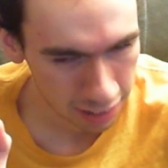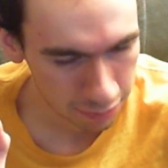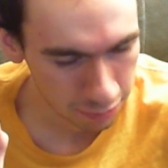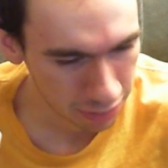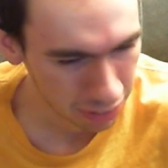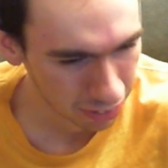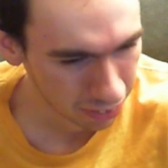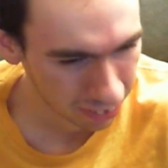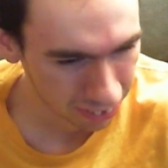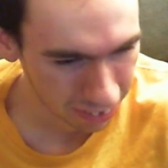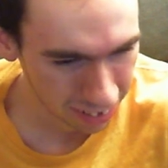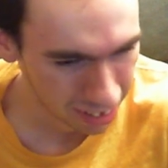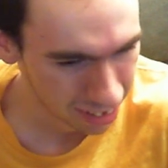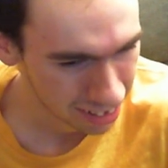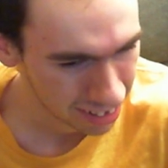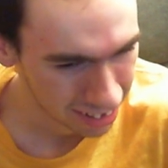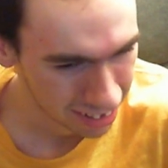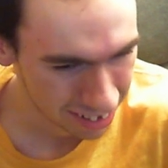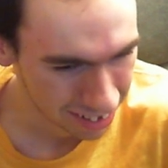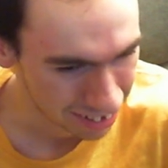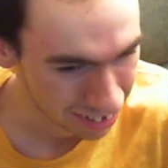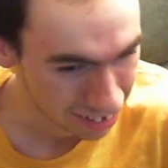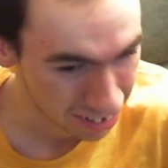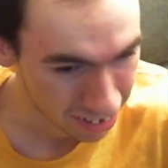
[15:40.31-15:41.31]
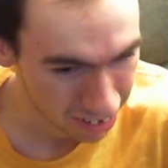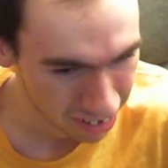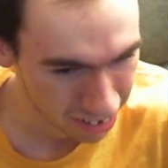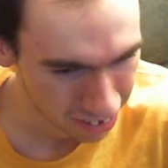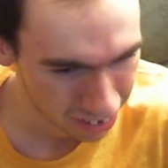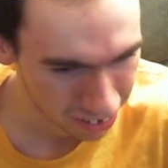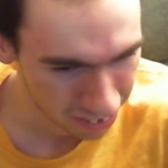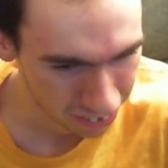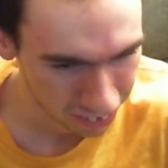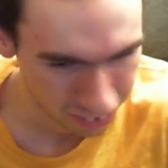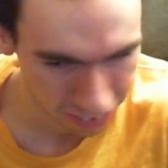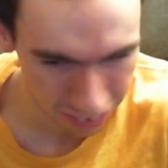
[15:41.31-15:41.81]
Miller Lite,
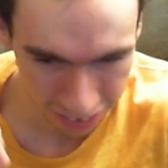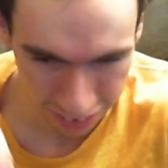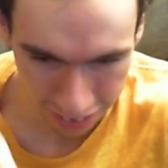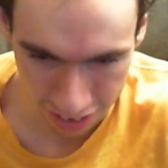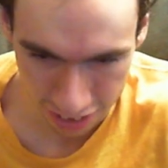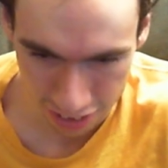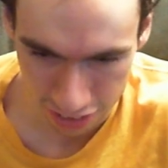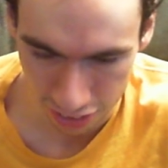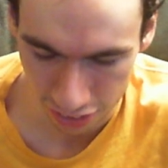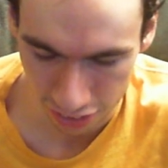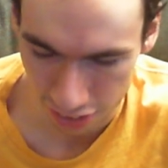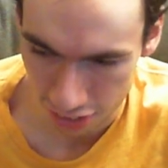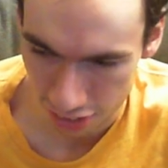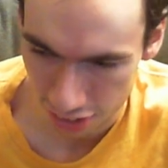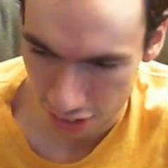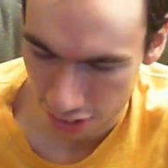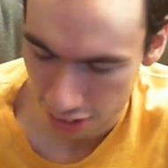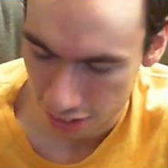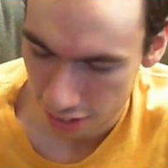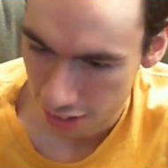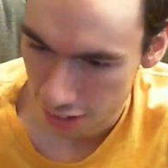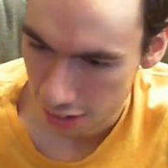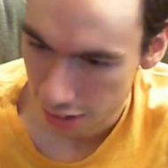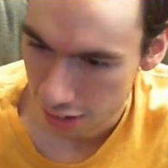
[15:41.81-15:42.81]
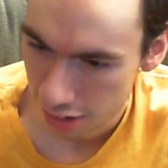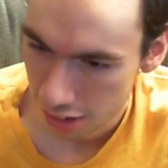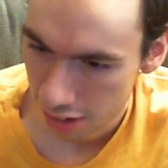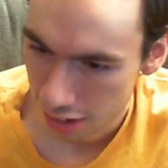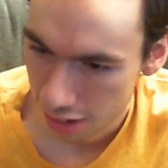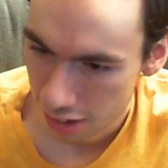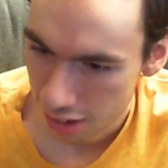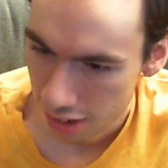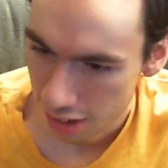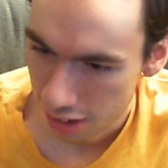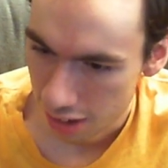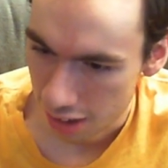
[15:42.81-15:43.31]
no, not at all.
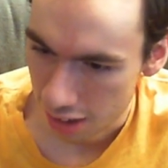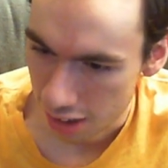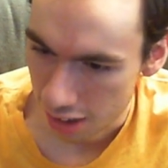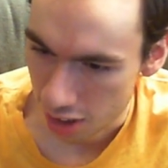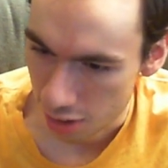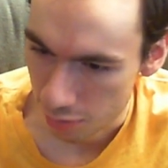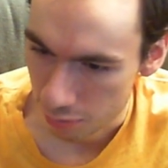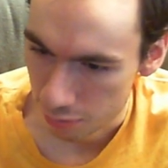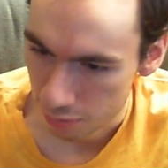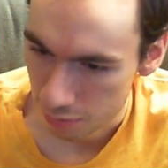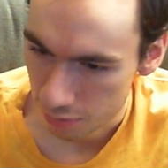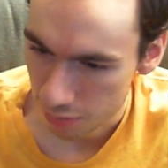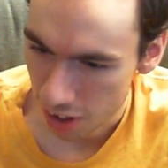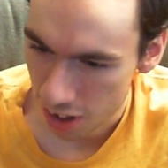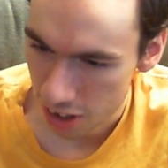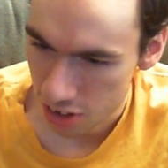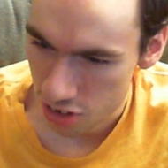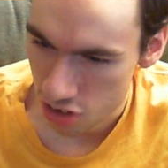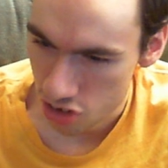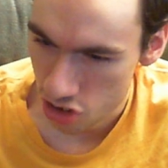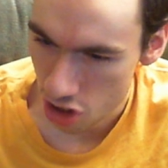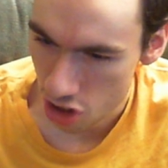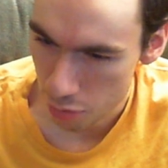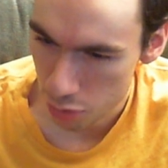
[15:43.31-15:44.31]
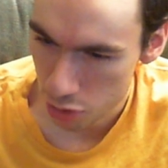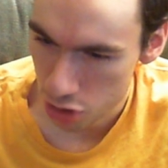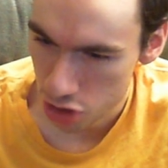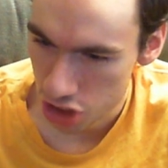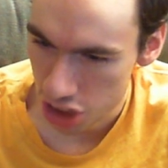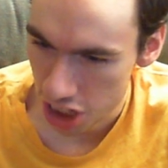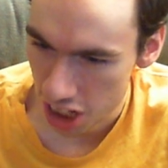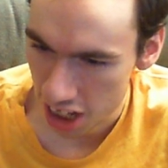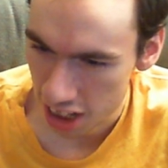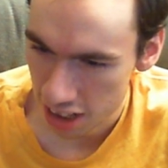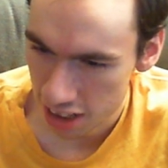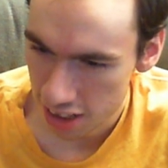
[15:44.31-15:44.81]
I had Summer
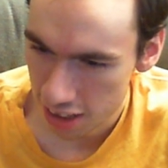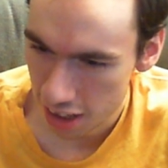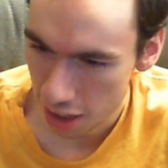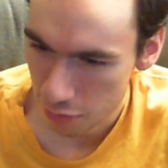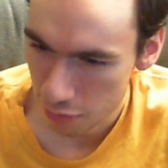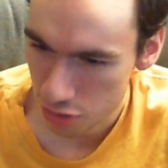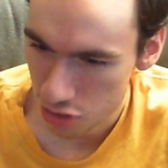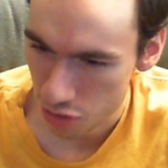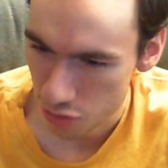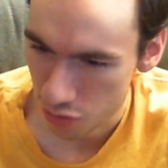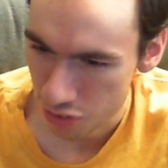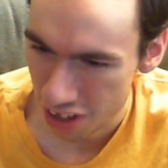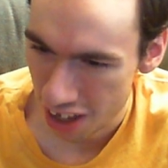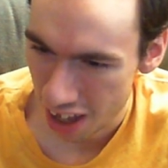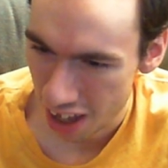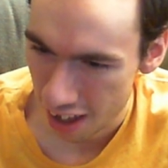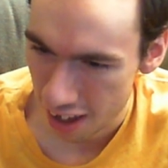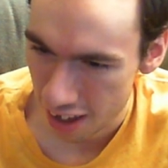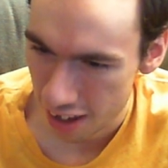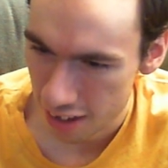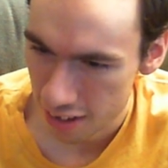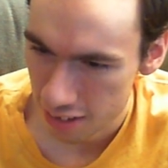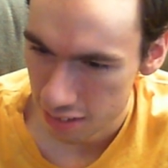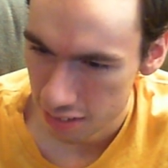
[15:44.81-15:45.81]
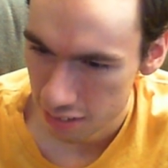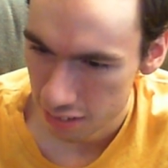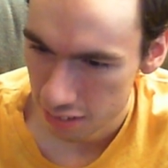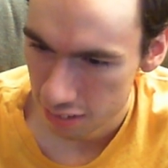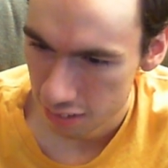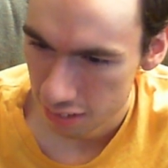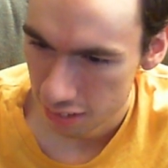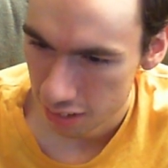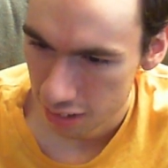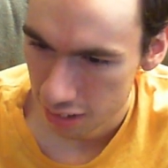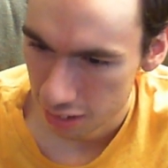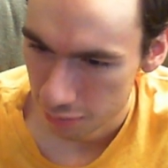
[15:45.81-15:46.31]
Shandy. That was okay,
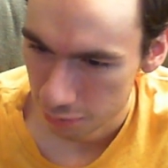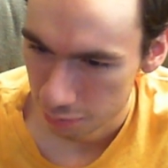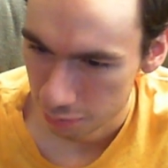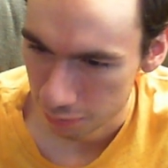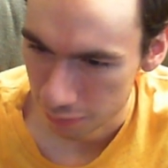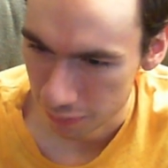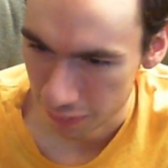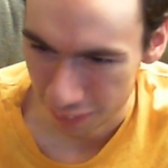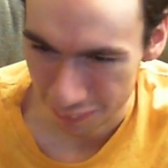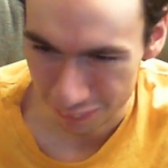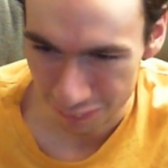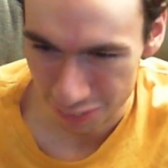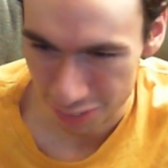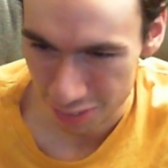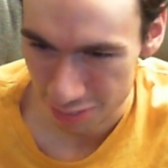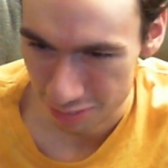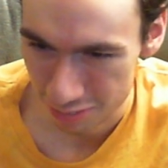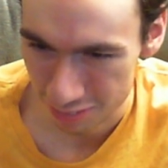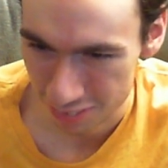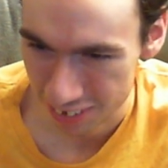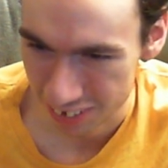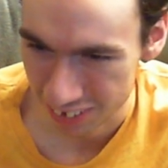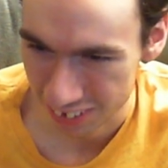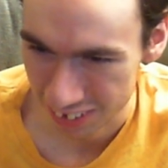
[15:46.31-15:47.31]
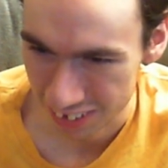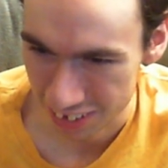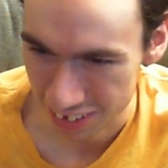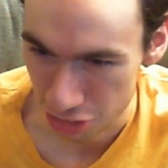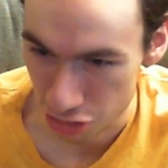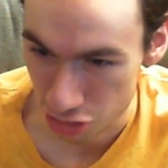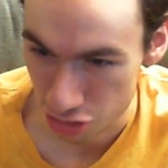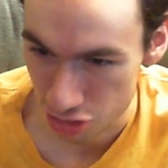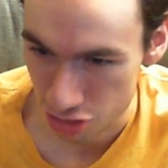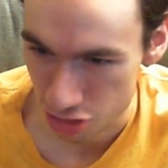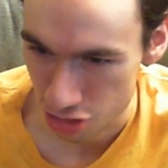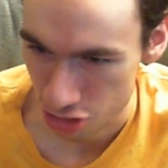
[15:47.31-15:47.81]
but I wouldn't really
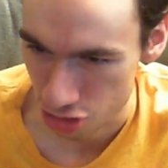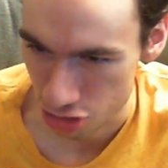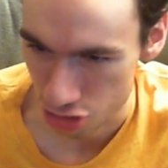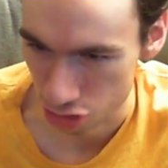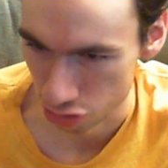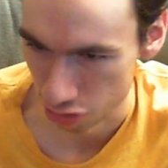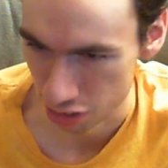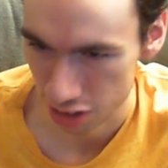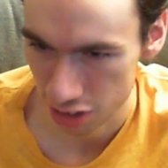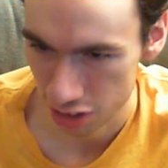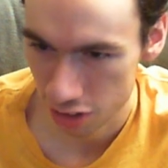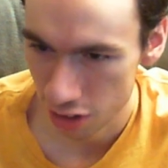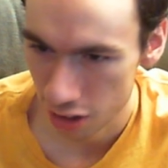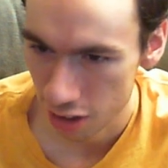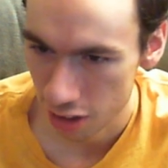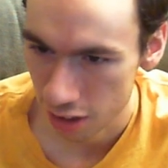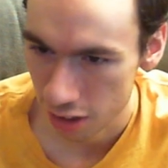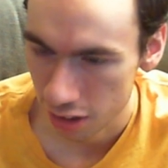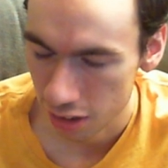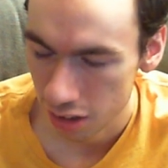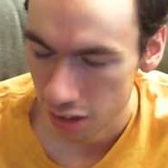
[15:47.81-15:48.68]
just drink on it.